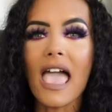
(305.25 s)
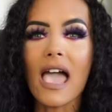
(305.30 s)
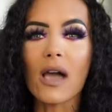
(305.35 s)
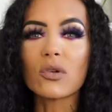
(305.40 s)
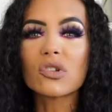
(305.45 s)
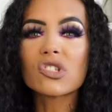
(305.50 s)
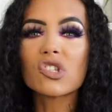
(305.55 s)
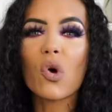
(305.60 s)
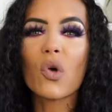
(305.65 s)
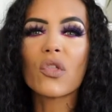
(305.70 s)

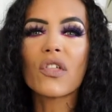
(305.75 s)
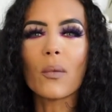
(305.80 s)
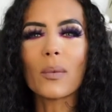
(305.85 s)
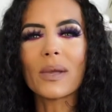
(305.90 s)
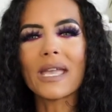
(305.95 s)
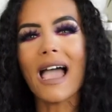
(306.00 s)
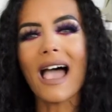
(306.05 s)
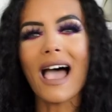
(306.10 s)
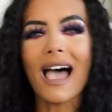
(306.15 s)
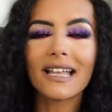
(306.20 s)
else or that
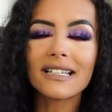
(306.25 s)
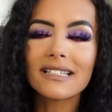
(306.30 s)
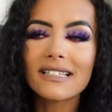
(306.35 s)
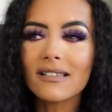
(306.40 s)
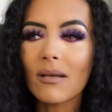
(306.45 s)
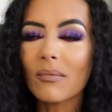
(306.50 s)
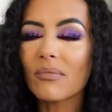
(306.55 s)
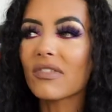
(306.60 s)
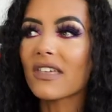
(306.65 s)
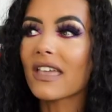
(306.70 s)
we had
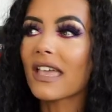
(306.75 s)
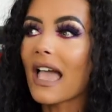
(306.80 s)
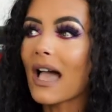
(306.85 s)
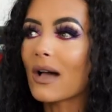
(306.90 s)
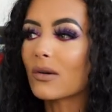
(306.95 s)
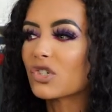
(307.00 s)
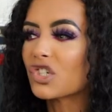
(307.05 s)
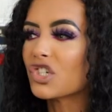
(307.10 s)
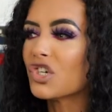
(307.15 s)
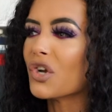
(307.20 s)
something
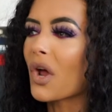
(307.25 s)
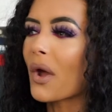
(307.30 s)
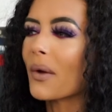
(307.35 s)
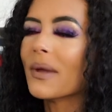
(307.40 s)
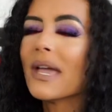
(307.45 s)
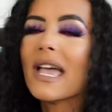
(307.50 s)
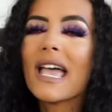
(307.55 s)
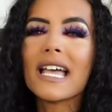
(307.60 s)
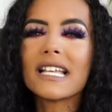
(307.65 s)
else you know